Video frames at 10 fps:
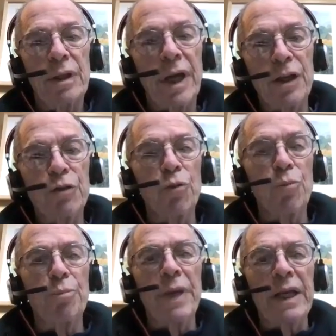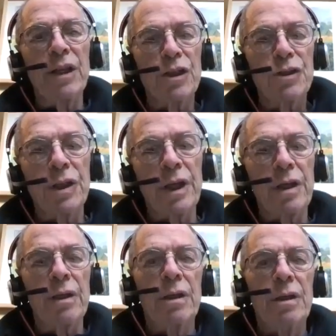actual
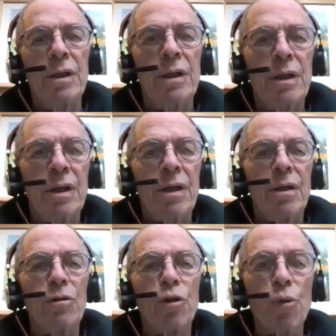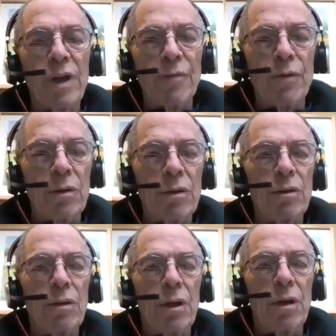mechanistic, low-level